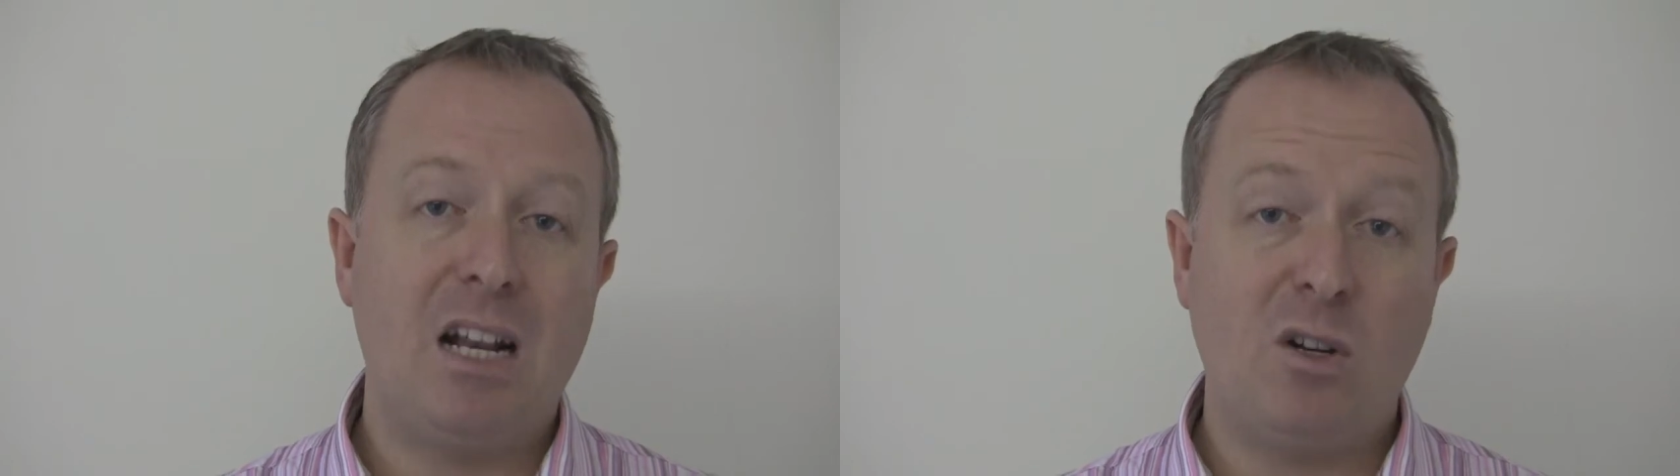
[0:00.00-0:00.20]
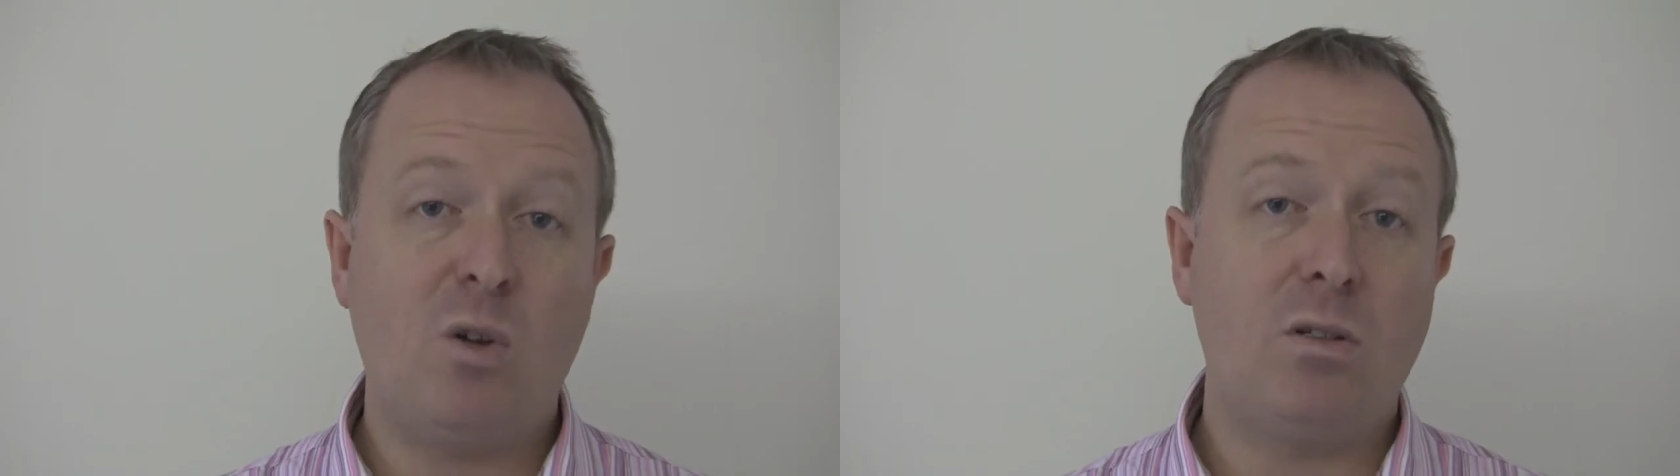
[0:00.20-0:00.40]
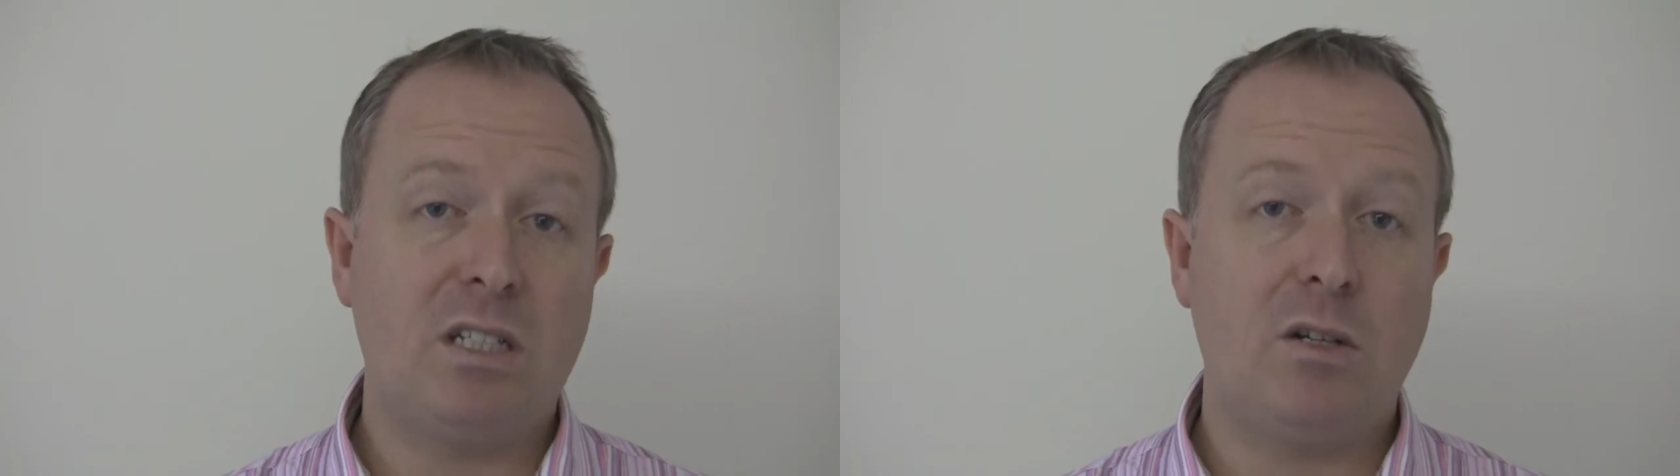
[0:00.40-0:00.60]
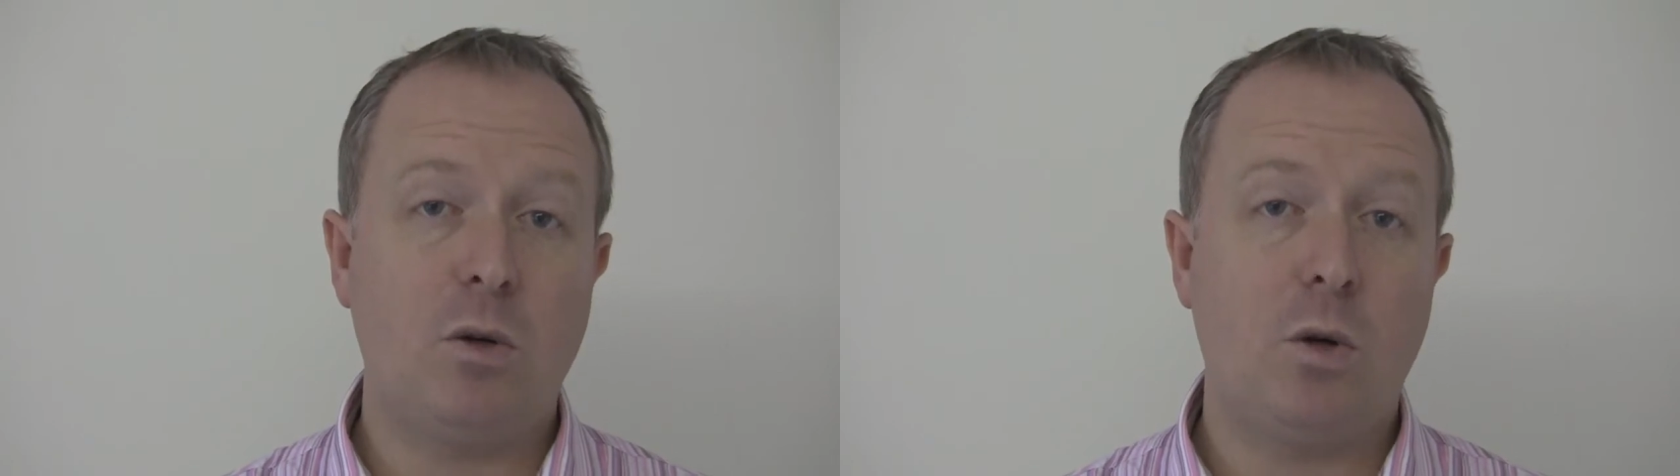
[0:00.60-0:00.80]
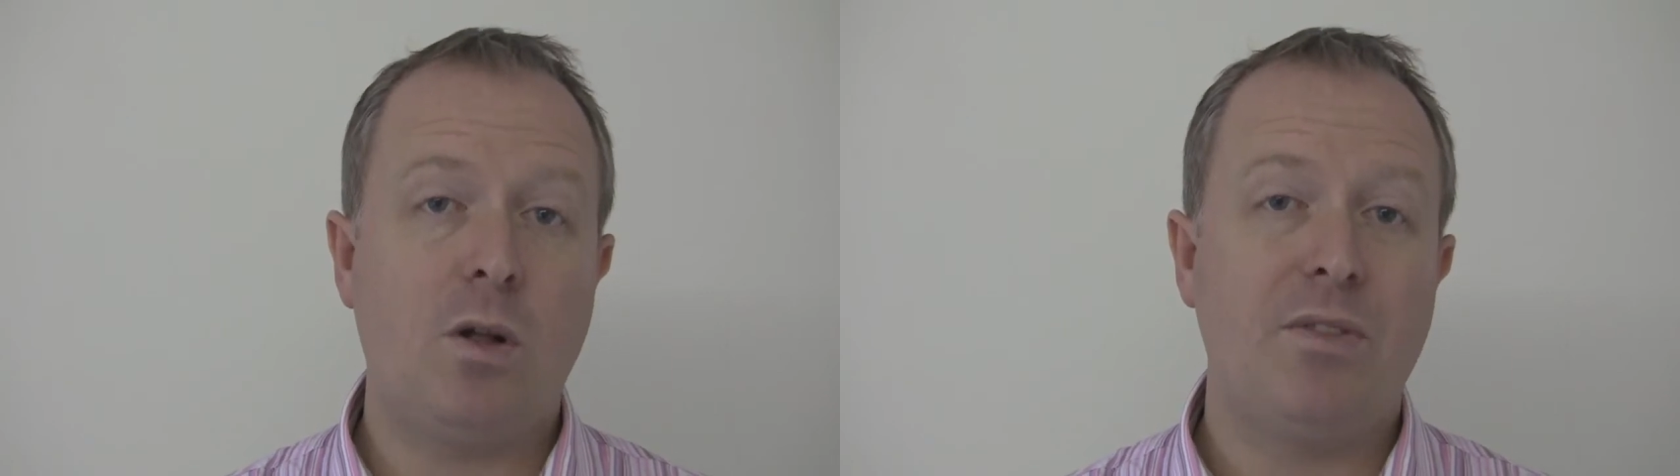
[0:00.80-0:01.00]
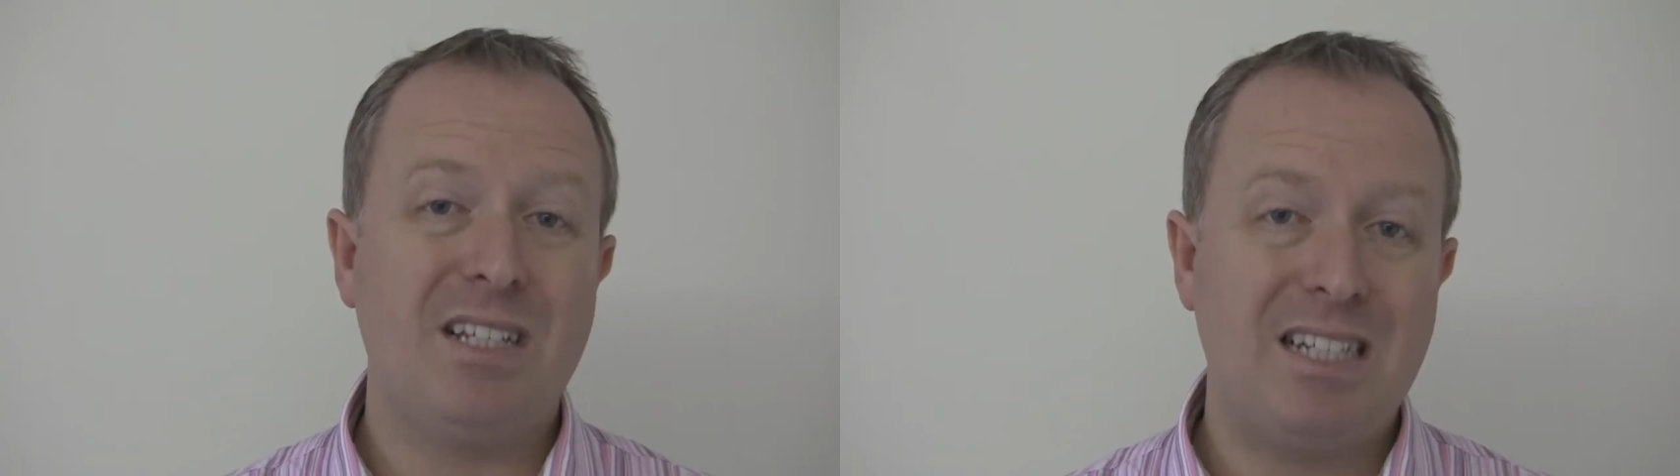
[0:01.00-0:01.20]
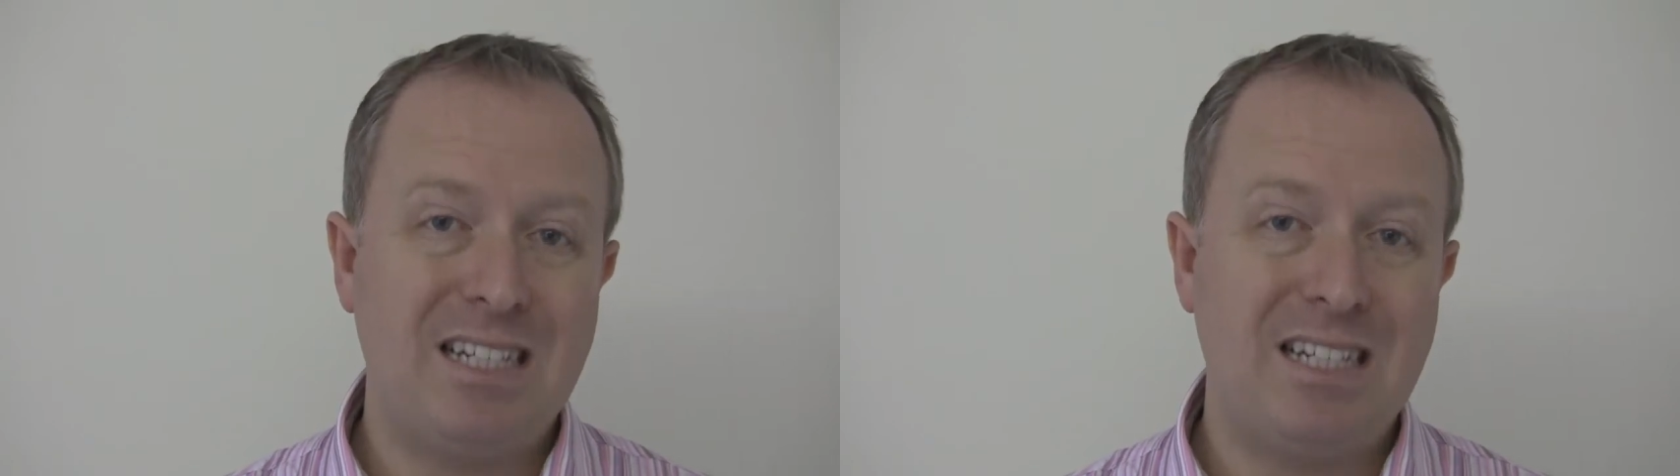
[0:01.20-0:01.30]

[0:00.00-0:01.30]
At Loyalty Law, this